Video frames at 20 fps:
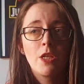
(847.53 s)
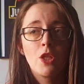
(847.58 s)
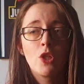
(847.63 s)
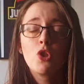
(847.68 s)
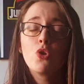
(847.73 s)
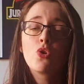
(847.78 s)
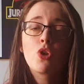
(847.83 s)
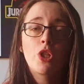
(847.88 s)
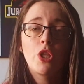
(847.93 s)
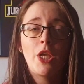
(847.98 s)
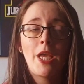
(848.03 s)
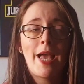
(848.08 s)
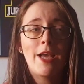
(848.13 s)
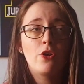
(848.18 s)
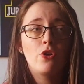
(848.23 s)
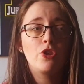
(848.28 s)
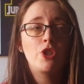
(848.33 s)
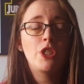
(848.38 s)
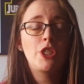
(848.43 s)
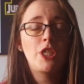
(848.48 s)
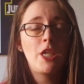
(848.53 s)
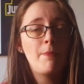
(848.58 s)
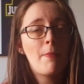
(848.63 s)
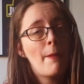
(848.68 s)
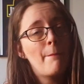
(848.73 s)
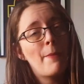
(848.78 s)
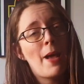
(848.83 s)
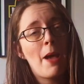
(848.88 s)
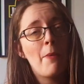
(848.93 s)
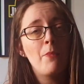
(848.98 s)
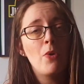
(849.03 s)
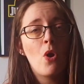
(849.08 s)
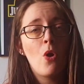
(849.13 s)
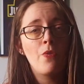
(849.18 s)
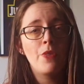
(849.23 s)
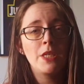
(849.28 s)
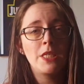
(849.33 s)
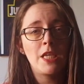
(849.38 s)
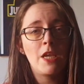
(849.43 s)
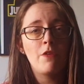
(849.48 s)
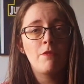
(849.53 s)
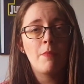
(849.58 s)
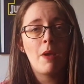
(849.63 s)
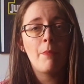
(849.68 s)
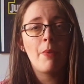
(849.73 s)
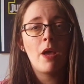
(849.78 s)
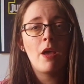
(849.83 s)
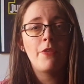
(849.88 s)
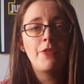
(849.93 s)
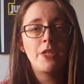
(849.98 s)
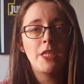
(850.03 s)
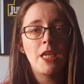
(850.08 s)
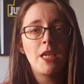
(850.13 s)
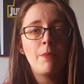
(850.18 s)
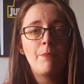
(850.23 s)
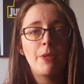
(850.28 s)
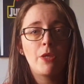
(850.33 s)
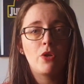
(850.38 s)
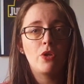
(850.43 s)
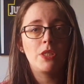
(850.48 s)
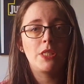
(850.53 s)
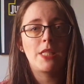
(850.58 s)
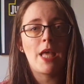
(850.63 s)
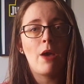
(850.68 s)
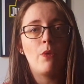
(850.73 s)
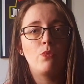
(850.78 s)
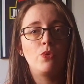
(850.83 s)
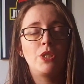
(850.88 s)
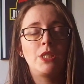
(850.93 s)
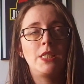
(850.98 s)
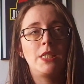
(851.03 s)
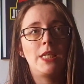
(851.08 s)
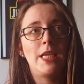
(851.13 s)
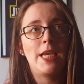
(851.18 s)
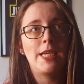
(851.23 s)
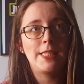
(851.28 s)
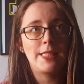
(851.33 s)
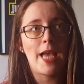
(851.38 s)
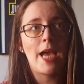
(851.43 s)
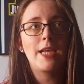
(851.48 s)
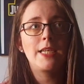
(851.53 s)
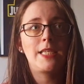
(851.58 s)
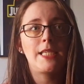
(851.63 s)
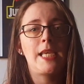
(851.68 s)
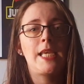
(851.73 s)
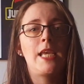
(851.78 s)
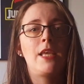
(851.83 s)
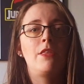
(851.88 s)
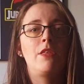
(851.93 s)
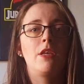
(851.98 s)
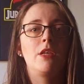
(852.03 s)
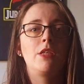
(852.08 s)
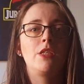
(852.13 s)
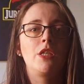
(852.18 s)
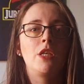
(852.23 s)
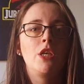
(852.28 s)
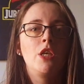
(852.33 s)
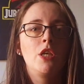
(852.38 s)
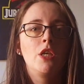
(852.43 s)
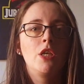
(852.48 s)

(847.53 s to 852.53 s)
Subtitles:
Luckily, I got to see my mum on the day of my birthday, because that was the exact day that